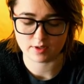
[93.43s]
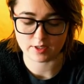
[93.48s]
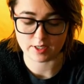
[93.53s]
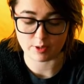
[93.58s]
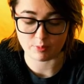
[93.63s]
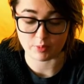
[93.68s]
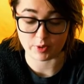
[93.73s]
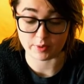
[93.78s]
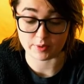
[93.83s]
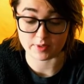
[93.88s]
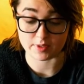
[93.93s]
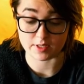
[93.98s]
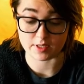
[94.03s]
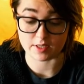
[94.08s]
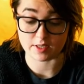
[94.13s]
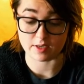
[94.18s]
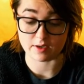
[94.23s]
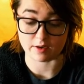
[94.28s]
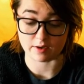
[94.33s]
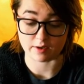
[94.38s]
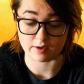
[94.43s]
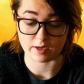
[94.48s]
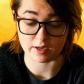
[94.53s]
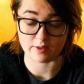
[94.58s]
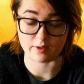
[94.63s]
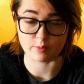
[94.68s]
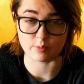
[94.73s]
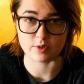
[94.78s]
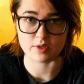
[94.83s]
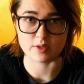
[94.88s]
keep posting here,
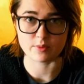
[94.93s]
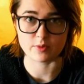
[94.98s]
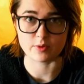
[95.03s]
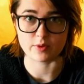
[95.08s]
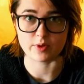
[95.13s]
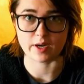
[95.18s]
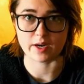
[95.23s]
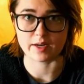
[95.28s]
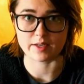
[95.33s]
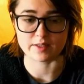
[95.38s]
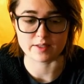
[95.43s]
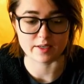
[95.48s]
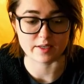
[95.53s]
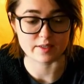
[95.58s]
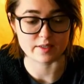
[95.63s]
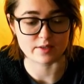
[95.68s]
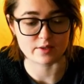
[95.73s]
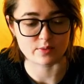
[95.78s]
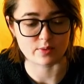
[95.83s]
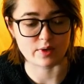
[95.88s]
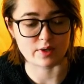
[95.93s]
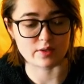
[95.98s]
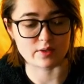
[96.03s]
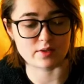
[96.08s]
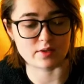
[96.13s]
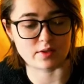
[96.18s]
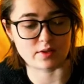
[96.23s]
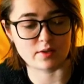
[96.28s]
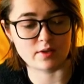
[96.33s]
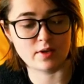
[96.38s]
and there'll be some new content as well,
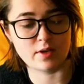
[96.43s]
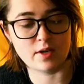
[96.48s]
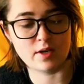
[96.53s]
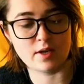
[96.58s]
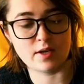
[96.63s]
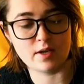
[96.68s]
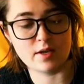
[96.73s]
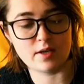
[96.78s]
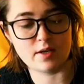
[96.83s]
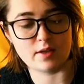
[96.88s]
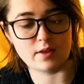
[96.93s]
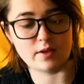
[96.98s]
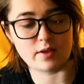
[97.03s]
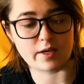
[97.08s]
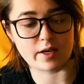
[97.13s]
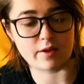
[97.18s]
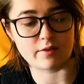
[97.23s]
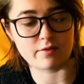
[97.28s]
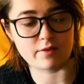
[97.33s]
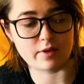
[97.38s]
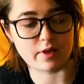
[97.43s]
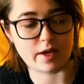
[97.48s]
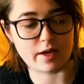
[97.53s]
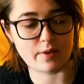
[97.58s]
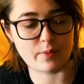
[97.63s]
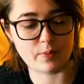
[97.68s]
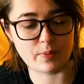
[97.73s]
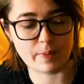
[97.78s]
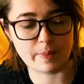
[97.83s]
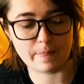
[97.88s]
so look out for that.